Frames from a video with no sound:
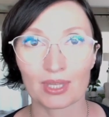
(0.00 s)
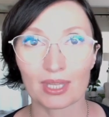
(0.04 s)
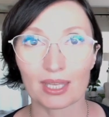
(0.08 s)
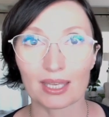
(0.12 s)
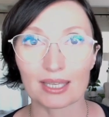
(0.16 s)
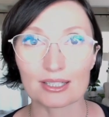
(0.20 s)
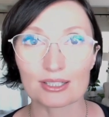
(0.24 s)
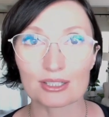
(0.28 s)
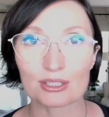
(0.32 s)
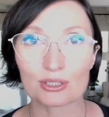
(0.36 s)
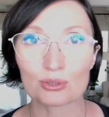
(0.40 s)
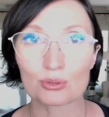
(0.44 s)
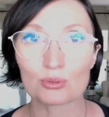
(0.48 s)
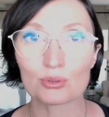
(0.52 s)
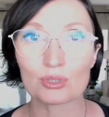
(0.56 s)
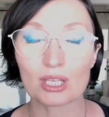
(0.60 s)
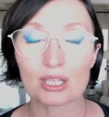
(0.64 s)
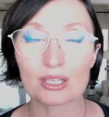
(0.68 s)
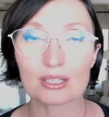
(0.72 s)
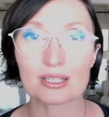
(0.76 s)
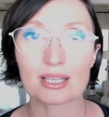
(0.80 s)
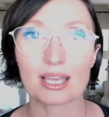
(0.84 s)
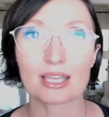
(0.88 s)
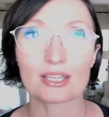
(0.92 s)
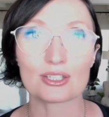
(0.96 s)
As soon
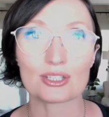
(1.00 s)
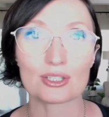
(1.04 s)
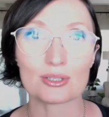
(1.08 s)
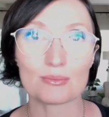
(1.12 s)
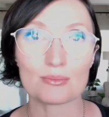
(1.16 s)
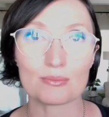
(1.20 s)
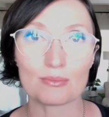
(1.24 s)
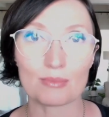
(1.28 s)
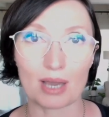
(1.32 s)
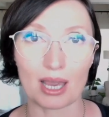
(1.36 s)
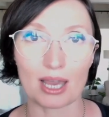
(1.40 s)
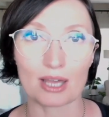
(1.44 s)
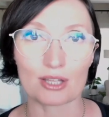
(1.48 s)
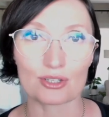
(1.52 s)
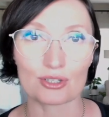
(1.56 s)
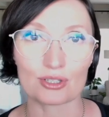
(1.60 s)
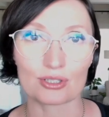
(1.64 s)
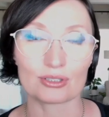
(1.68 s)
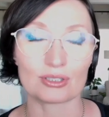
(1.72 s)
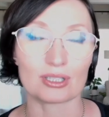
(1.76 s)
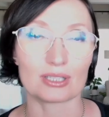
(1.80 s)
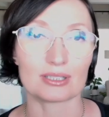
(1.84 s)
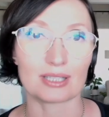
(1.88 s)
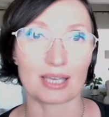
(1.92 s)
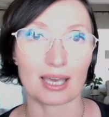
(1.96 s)
as I
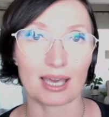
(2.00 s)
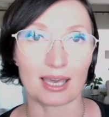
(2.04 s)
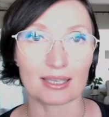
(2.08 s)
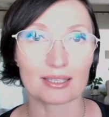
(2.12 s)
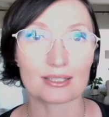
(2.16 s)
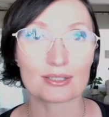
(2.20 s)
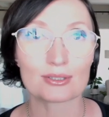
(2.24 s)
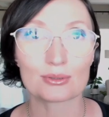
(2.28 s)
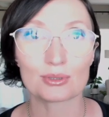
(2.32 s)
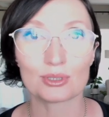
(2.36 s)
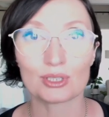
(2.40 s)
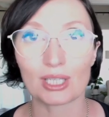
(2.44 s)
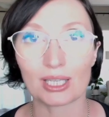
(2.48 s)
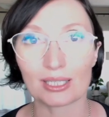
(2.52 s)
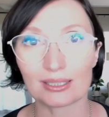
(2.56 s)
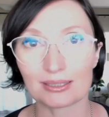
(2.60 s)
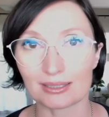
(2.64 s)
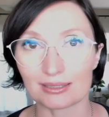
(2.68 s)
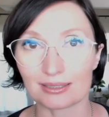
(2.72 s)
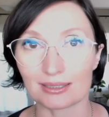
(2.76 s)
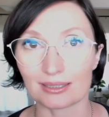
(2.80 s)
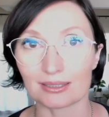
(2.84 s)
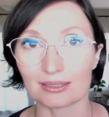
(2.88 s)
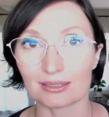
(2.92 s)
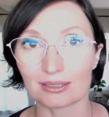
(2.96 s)
imagined that I
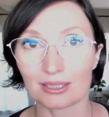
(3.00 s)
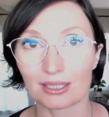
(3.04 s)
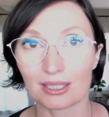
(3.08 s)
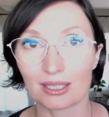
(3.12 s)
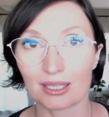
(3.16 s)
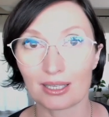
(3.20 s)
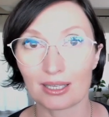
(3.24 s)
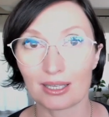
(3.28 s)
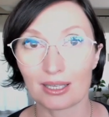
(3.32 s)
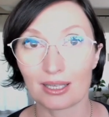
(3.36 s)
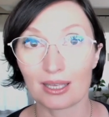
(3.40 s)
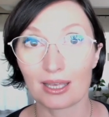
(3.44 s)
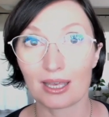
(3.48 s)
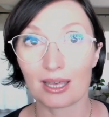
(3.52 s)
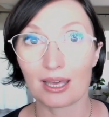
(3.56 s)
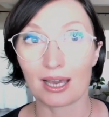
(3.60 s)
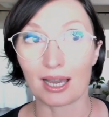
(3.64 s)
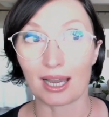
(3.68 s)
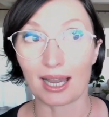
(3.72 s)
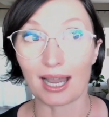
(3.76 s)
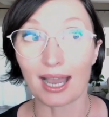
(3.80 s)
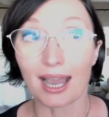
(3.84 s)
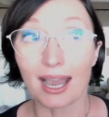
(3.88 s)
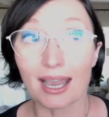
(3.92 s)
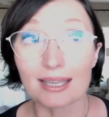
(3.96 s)
created it,
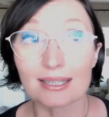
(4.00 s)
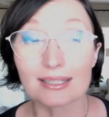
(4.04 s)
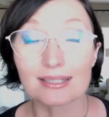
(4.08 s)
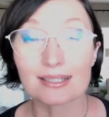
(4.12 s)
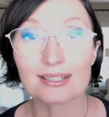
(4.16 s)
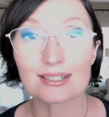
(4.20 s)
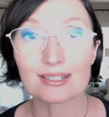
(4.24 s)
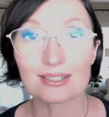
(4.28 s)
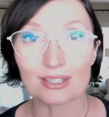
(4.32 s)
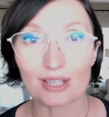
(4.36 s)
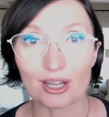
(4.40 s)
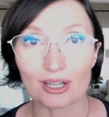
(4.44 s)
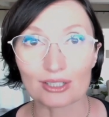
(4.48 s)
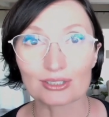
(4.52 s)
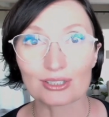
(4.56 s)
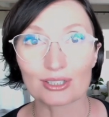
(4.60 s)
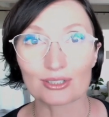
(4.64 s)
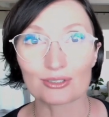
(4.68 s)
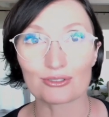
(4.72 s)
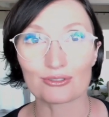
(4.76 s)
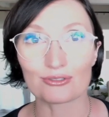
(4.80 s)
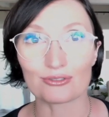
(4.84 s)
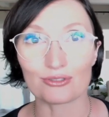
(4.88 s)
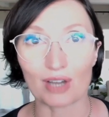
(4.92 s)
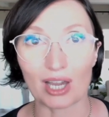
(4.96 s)
I
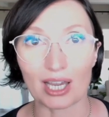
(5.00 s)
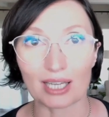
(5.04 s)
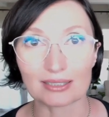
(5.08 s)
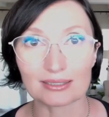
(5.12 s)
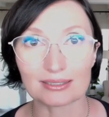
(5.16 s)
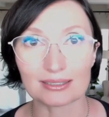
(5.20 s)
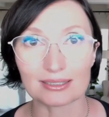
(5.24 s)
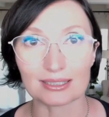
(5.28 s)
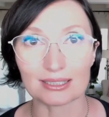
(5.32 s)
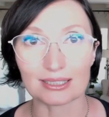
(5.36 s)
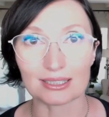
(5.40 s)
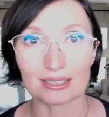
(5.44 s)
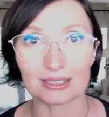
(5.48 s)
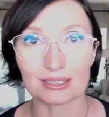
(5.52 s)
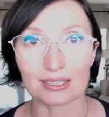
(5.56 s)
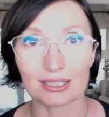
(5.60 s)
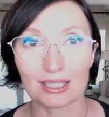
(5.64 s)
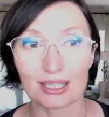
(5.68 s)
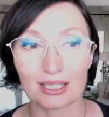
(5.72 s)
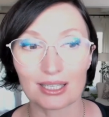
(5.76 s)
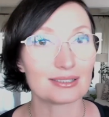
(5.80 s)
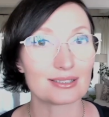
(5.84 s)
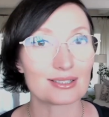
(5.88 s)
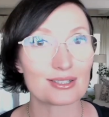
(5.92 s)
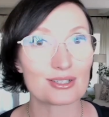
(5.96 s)
started finding
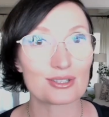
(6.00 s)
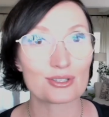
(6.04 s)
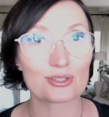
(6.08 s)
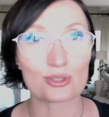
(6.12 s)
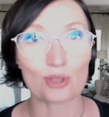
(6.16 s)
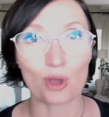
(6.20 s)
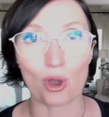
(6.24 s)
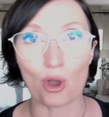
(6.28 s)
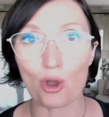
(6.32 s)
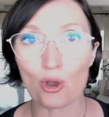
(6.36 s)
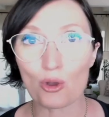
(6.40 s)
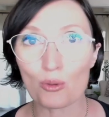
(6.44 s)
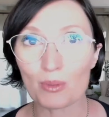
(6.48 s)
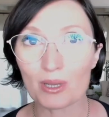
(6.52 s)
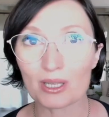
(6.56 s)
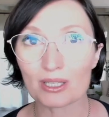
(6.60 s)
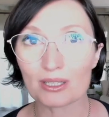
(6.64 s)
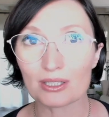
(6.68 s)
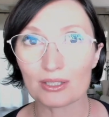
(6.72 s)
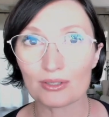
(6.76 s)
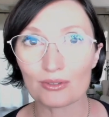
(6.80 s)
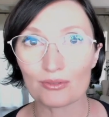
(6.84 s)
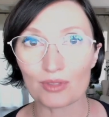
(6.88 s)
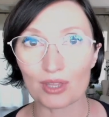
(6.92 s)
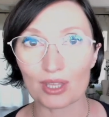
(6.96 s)
so
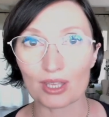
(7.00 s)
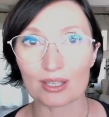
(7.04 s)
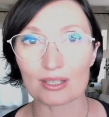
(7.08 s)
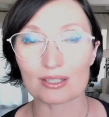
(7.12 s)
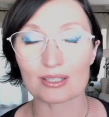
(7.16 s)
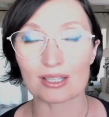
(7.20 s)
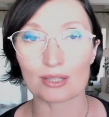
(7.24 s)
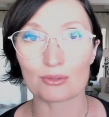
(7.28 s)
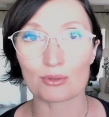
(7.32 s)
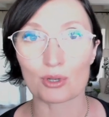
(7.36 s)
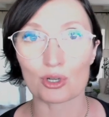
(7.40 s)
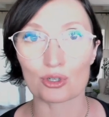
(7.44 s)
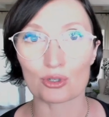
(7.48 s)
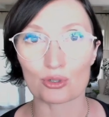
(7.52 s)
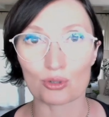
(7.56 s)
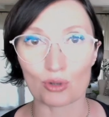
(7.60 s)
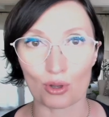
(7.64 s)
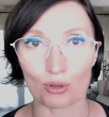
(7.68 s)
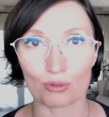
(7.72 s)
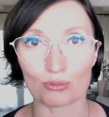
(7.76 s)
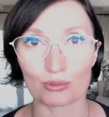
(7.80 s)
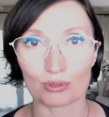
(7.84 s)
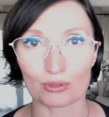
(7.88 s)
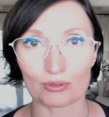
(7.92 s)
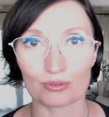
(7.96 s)
many things that were
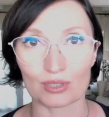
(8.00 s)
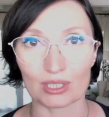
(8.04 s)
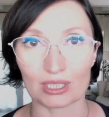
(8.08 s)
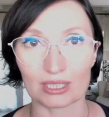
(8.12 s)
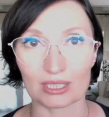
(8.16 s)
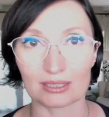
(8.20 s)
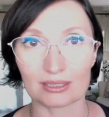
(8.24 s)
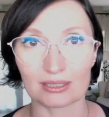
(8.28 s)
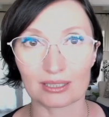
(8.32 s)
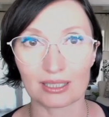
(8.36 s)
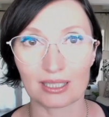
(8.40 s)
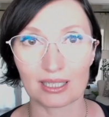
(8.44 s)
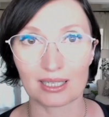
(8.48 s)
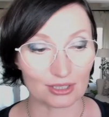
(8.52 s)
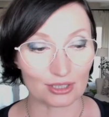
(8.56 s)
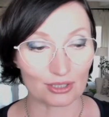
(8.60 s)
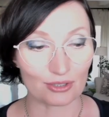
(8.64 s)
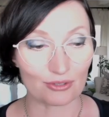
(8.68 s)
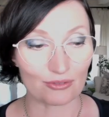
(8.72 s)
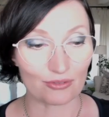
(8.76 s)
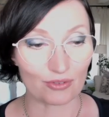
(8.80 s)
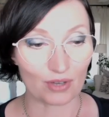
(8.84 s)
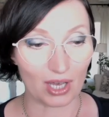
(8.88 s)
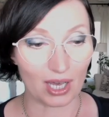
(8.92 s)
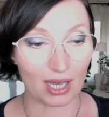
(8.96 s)
wrong with it.
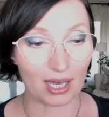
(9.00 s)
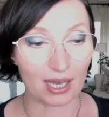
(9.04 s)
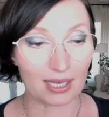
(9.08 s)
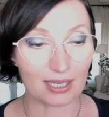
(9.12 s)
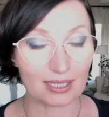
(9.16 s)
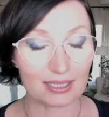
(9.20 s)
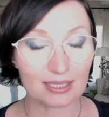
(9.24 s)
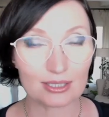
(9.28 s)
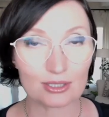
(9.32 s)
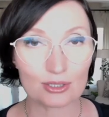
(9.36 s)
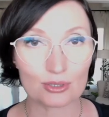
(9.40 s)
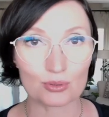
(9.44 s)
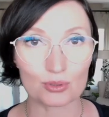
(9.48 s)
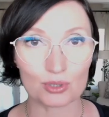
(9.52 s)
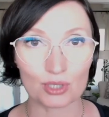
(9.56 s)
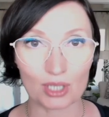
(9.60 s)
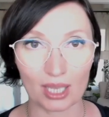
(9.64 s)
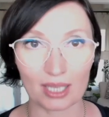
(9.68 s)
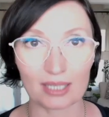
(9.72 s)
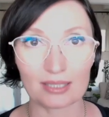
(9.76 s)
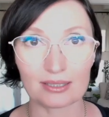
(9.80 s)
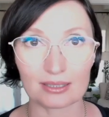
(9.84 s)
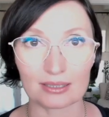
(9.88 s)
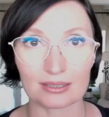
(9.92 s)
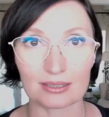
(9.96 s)
If I
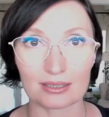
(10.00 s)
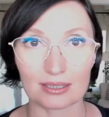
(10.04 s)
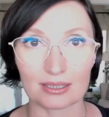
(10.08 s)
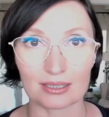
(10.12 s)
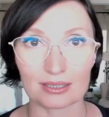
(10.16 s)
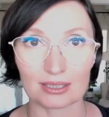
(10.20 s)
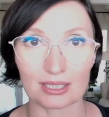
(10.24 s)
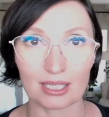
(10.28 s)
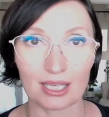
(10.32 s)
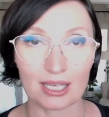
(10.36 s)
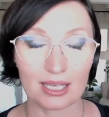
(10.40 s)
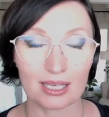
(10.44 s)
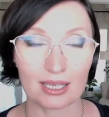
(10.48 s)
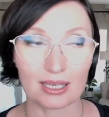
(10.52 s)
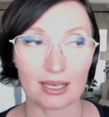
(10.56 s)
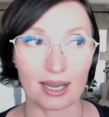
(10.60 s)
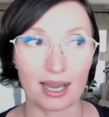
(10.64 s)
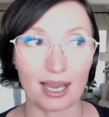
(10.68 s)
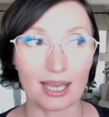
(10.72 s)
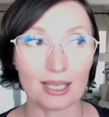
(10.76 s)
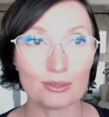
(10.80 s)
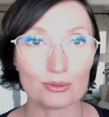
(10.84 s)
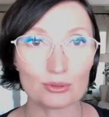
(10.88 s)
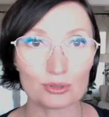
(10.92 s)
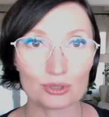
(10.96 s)
created it,
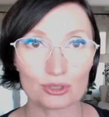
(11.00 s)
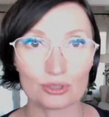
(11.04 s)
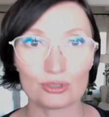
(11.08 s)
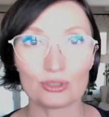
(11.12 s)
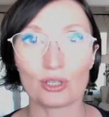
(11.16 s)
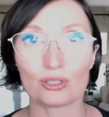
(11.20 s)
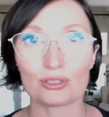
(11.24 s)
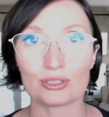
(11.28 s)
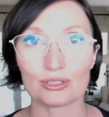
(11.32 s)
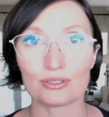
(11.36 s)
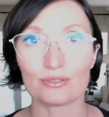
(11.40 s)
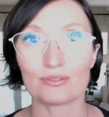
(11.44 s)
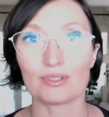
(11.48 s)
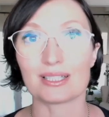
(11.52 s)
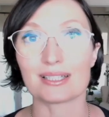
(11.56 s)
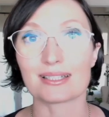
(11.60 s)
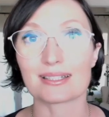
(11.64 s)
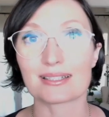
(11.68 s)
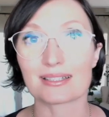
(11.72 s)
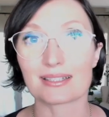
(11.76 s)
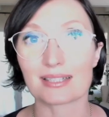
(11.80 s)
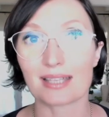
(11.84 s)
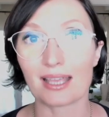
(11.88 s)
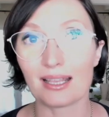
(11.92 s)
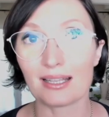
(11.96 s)
I would not even
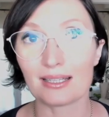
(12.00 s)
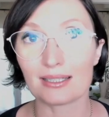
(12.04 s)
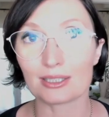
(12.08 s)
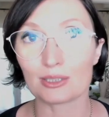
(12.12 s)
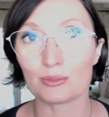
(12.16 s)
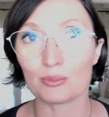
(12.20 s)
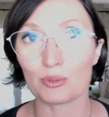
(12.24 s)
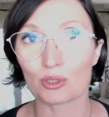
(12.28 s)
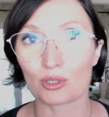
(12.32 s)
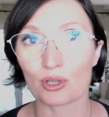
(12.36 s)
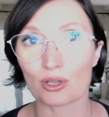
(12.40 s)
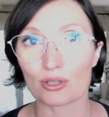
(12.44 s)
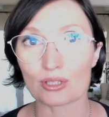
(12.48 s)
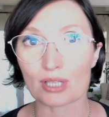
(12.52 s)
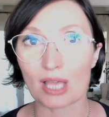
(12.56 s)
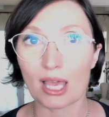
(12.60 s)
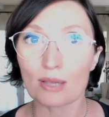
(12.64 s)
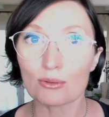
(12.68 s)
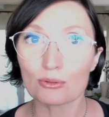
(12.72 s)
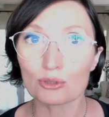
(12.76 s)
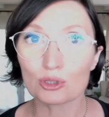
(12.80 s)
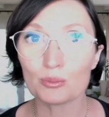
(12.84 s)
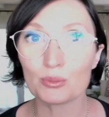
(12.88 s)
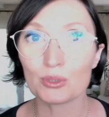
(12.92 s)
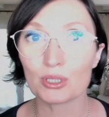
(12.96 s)
sell it because
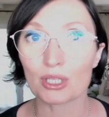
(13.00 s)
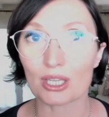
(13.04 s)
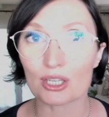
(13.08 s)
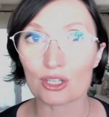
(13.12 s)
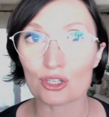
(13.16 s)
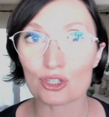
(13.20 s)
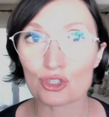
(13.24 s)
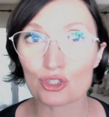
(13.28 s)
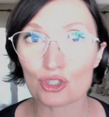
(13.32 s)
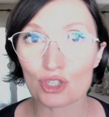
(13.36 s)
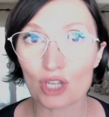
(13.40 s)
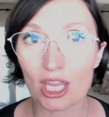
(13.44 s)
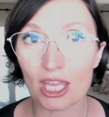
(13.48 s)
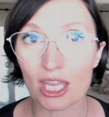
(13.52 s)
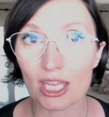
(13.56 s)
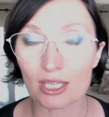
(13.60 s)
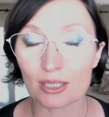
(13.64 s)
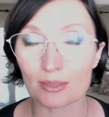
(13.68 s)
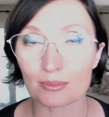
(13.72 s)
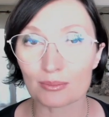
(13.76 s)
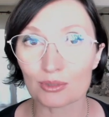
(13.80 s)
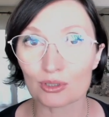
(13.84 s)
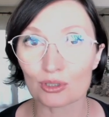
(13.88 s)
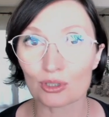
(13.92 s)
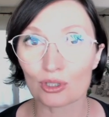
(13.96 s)
I would be
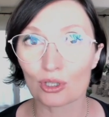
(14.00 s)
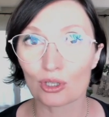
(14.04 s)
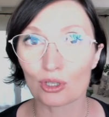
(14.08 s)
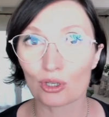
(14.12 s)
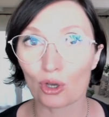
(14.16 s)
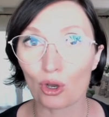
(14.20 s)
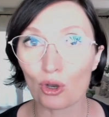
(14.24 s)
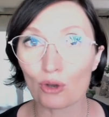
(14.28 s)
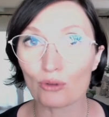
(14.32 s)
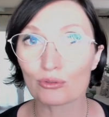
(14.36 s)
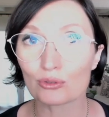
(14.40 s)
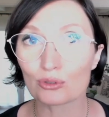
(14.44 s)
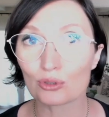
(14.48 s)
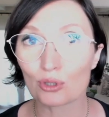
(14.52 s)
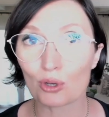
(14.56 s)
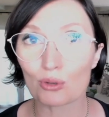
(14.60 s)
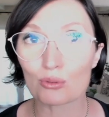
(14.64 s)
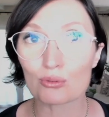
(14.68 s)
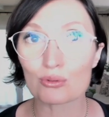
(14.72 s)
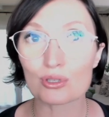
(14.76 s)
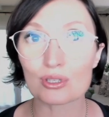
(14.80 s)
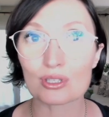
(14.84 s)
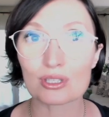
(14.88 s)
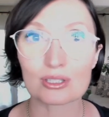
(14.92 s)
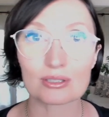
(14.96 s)
ashamed of
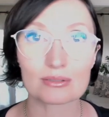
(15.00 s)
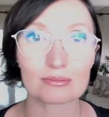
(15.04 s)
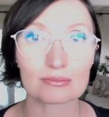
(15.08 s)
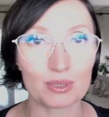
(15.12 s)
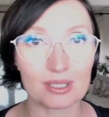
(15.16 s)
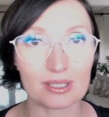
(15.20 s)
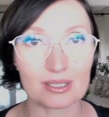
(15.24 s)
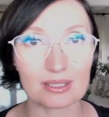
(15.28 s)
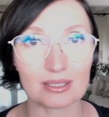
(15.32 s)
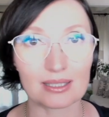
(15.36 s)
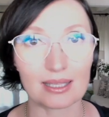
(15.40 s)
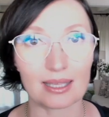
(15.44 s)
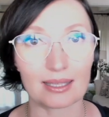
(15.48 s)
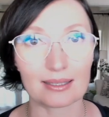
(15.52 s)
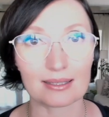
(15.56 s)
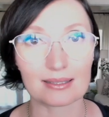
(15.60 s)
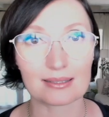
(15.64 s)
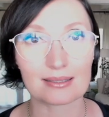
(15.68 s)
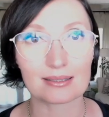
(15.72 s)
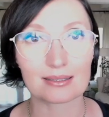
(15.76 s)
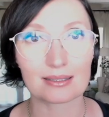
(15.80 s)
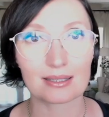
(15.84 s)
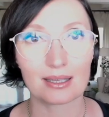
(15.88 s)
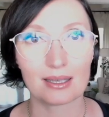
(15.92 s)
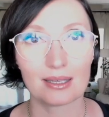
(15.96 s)
those
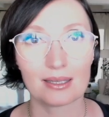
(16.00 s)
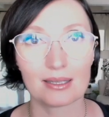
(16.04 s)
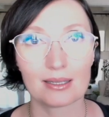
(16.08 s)
mistakes.